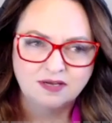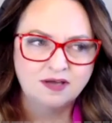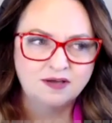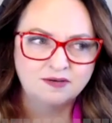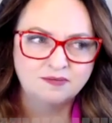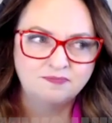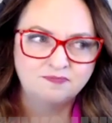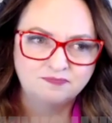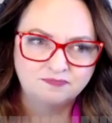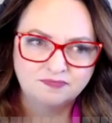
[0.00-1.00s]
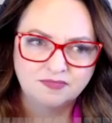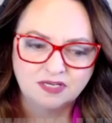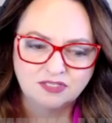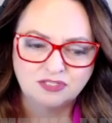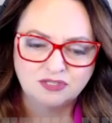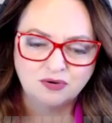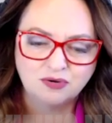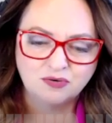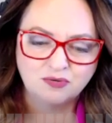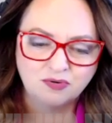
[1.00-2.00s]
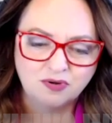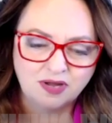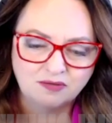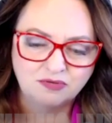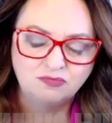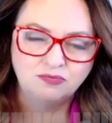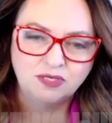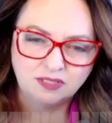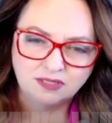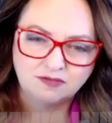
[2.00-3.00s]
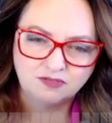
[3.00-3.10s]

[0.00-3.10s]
Um, so I would really love